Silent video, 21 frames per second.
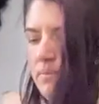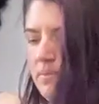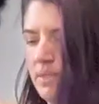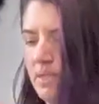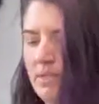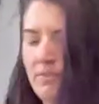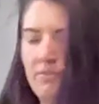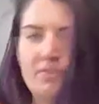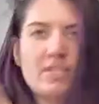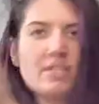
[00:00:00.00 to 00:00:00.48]

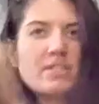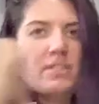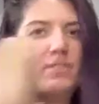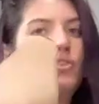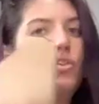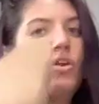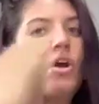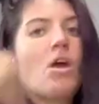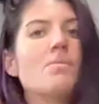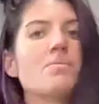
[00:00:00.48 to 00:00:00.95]
And with this, if
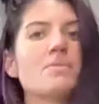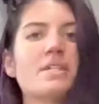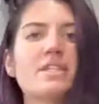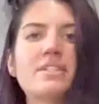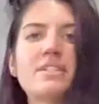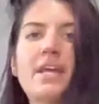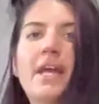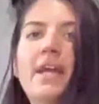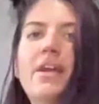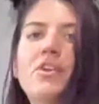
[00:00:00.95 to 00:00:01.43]
your arms
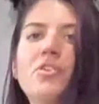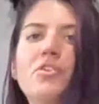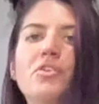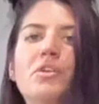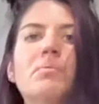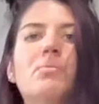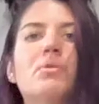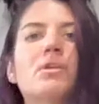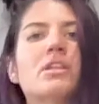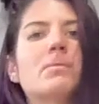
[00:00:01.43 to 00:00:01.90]
get tired, you
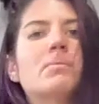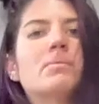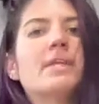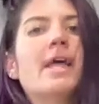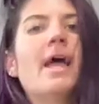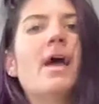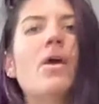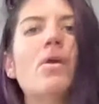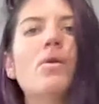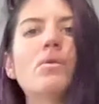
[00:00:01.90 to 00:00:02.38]
can put them
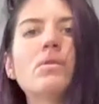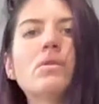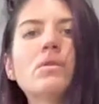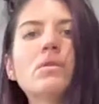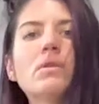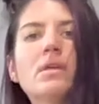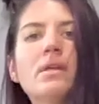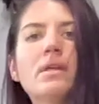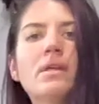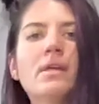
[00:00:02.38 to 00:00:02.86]
down
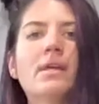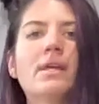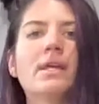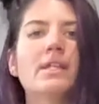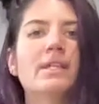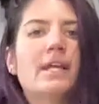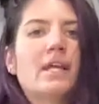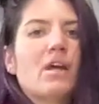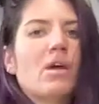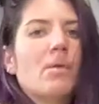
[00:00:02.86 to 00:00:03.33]

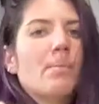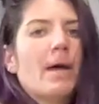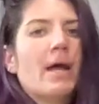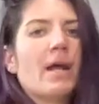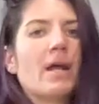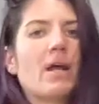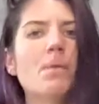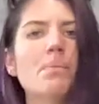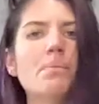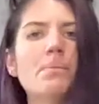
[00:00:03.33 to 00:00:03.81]
and then come
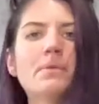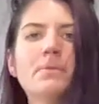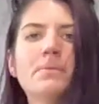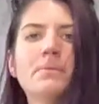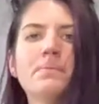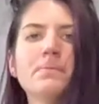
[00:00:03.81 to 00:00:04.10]
back up.